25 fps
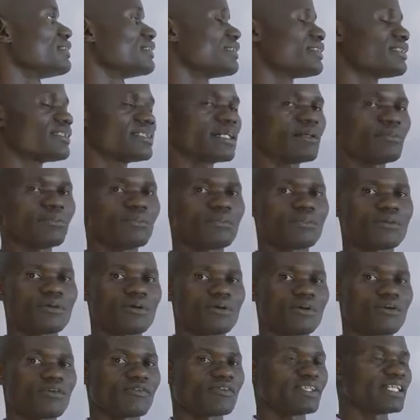
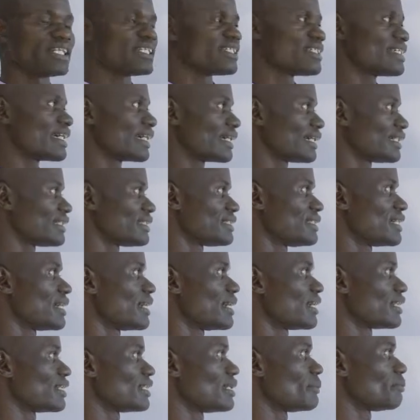some of
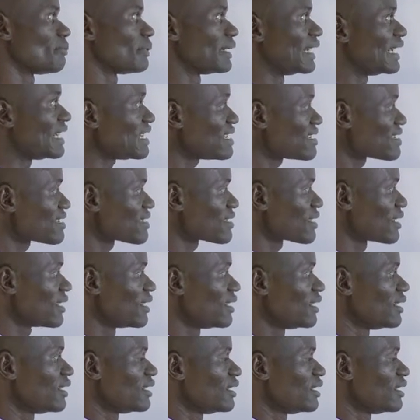the plates